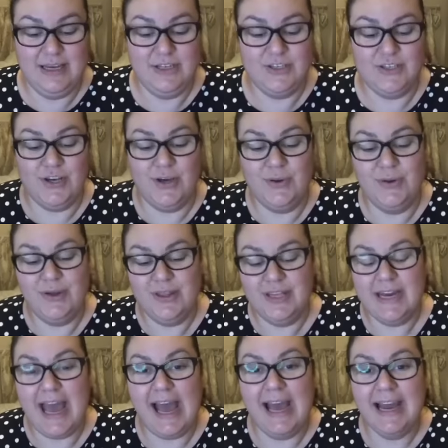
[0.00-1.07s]
So the
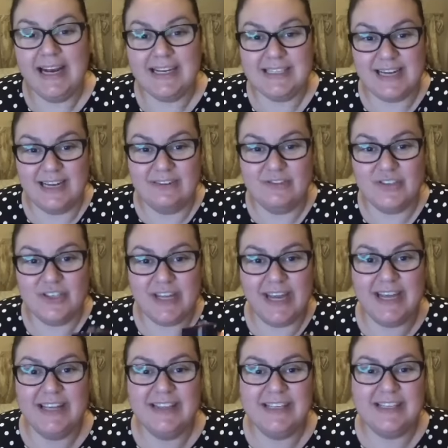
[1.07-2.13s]
next, and I've just
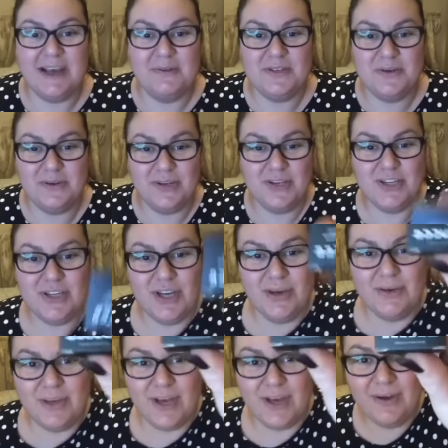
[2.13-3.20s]
taken these out so I can show
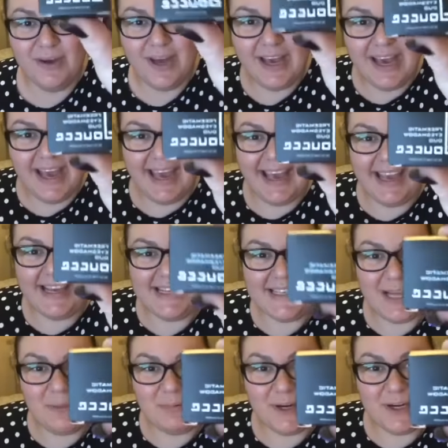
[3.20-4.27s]
you, is
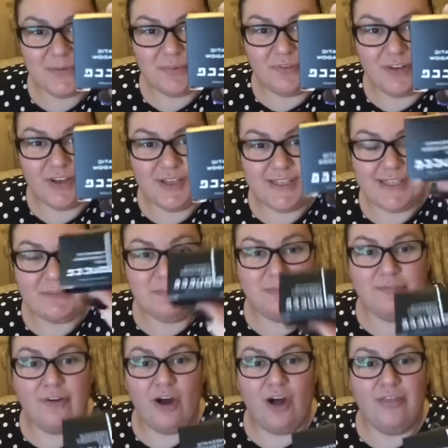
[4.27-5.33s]
a brand we've all seen
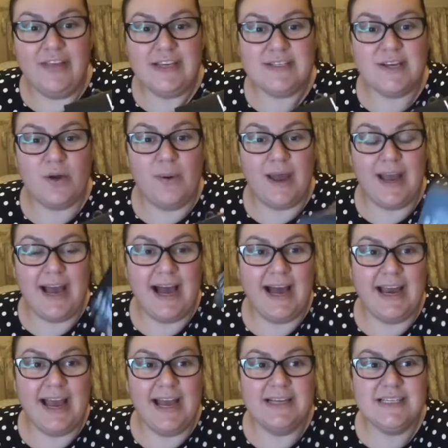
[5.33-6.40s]
before. These are quite
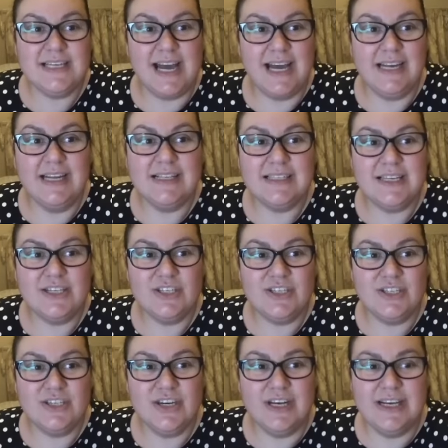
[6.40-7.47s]
high end, and is
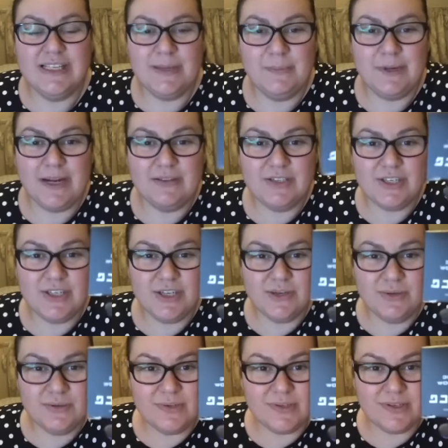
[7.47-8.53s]
it pronounced
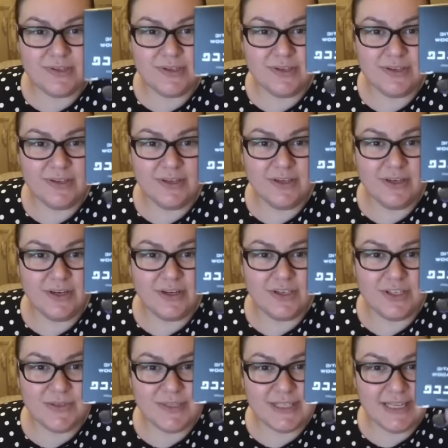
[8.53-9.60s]
Deuce or
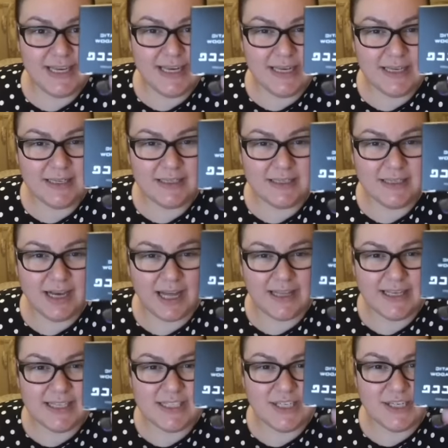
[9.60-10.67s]
Deucey? I
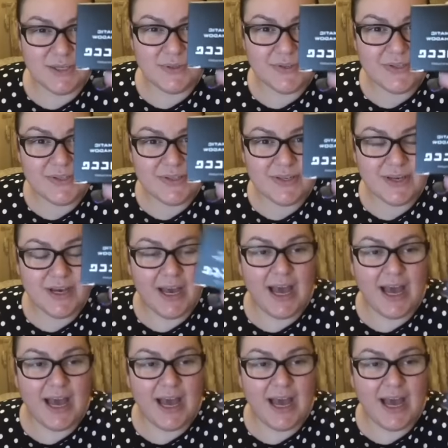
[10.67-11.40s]
think it's Deuce.